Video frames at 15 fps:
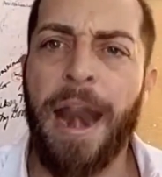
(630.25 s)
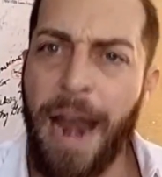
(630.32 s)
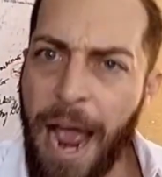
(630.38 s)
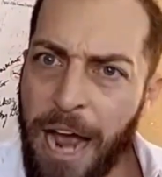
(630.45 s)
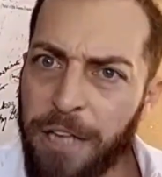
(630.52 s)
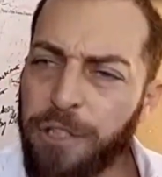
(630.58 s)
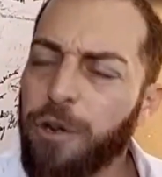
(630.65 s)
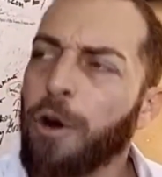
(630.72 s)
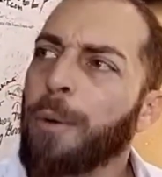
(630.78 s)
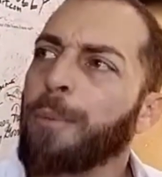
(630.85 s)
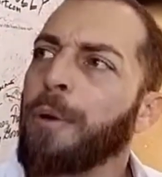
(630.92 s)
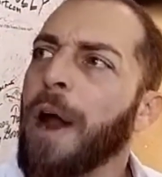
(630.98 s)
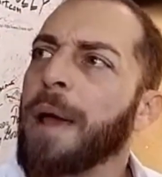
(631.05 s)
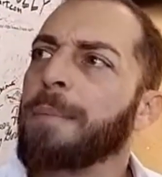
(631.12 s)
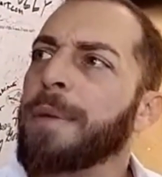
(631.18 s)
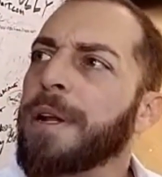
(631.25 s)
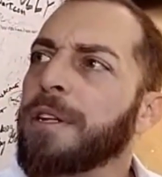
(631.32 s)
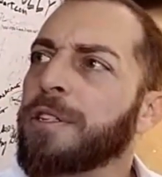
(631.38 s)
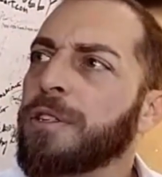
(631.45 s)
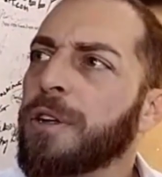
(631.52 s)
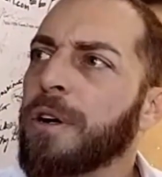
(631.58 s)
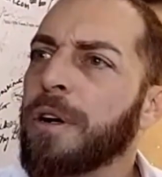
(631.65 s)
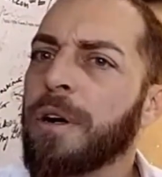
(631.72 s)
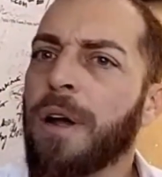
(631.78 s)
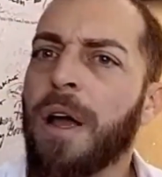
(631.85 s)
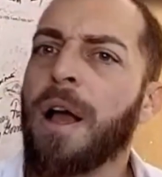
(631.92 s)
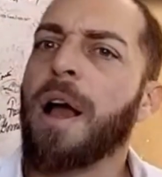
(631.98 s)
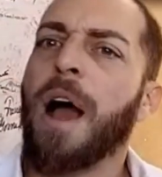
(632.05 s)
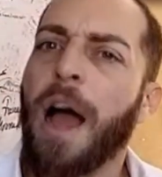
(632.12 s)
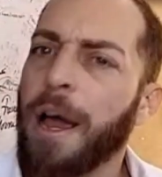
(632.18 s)
And as your prime
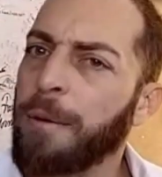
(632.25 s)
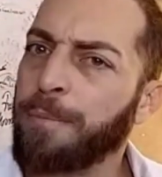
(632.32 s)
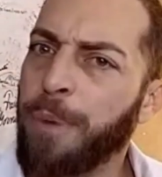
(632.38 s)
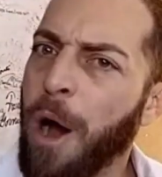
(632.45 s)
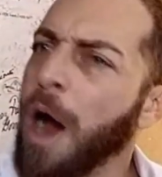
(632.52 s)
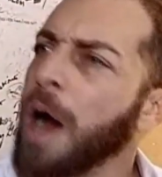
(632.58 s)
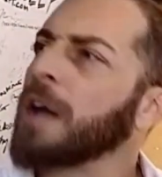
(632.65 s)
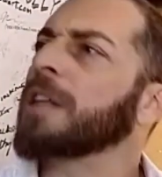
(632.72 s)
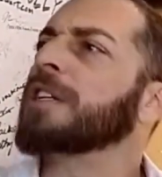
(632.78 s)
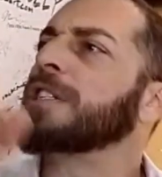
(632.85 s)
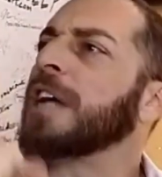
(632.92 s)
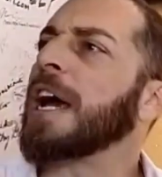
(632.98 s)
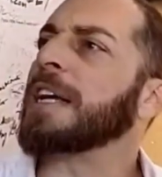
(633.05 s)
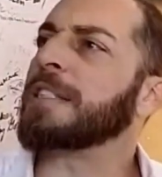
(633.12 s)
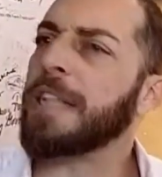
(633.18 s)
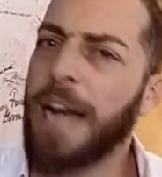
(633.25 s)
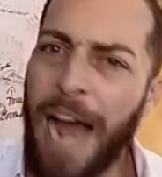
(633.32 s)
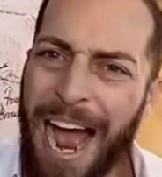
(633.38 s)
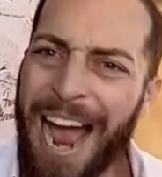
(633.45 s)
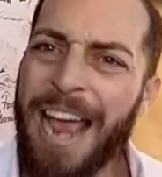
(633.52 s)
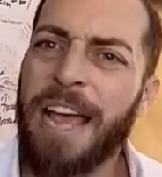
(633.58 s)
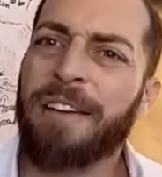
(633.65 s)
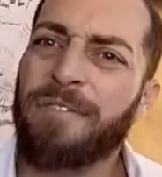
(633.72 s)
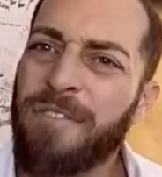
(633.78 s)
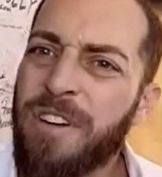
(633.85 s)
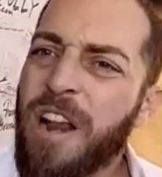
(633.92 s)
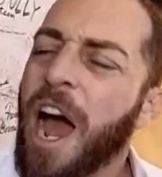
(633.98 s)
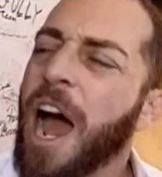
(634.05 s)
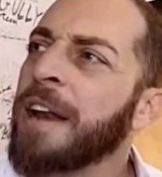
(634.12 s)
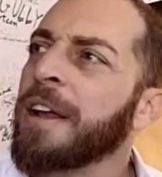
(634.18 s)
minister, I apologize that I have
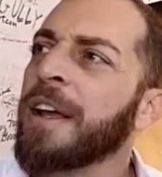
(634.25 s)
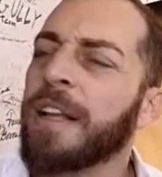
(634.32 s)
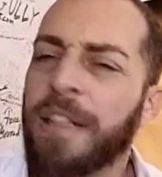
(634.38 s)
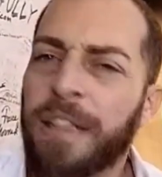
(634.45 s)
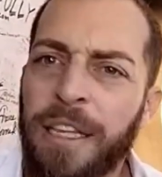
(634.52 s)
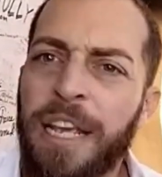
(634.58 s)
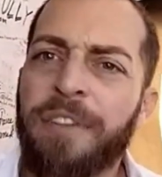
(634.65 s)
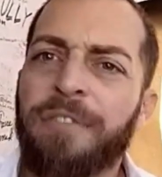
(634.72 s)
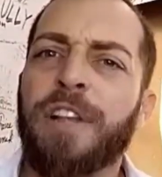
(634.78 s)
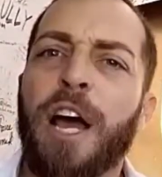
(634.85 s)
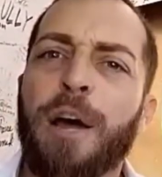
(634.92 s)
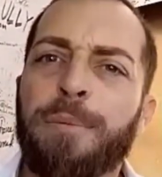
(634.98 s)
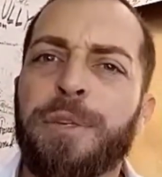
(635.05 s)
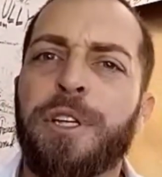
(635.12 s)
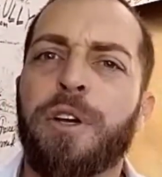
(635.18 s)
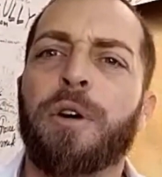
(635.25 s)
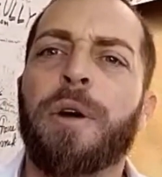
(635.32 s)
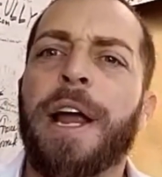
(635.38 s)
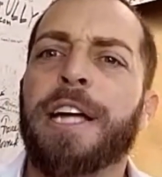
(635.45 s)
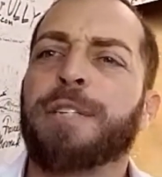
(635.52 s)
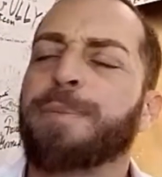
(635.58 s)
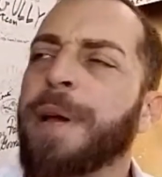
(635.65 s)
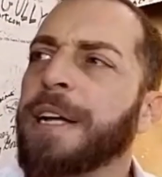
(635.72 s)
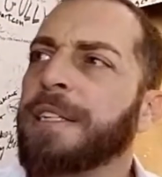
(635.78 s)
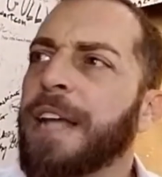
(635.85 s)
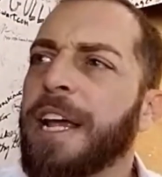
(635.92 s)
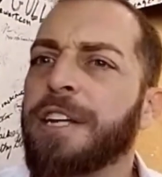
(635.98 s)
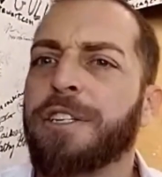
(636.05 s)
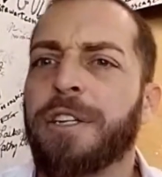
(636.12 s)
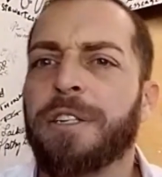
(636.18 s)
not lived up to your
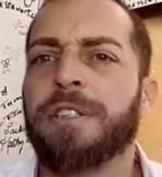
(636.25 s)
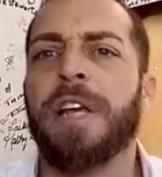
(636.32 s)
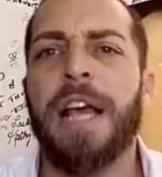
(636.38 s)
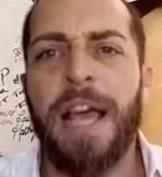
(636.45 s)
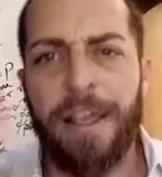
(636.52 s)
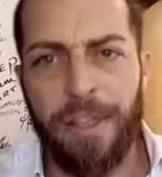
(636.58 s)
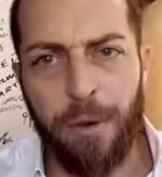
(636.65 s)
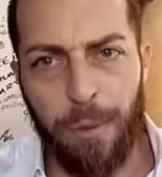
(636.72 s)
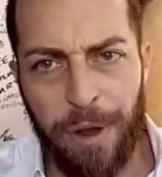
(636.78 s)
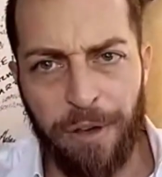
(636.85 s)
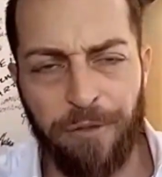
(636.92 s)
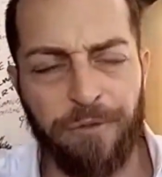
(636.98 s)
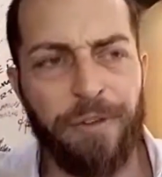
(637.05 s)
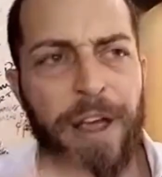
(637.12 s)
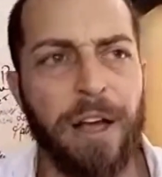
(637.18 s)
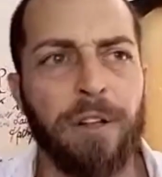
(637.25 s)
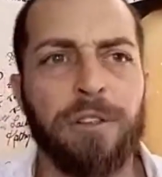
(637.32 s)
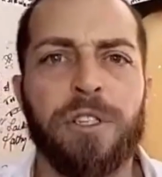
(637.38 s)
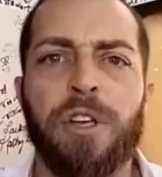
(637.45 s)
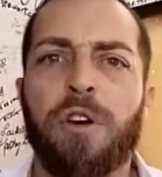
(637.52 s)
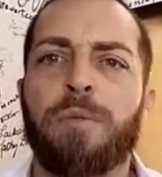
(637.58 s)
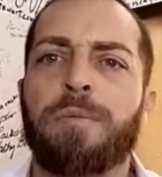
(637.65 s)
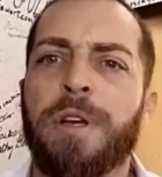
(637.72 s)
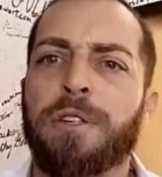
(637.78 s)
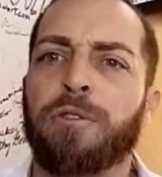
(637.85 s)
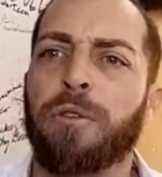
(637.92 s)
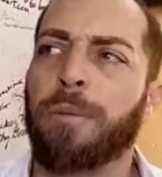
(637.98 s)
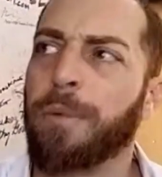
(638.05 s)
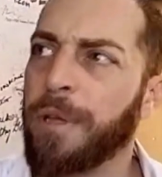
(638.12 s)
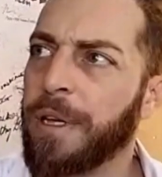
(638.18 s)
expectations and that we have failed so
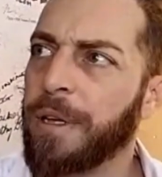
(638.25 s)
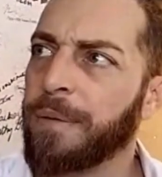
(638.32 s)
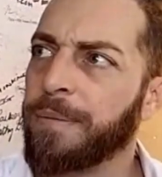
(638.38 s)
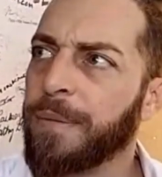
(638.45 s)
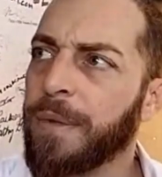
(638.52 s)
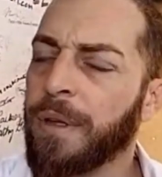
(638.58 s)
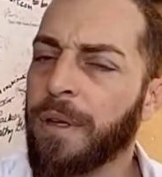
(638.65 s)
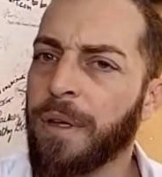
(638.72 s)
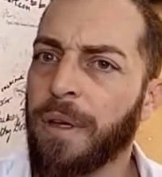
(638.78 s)
miserably.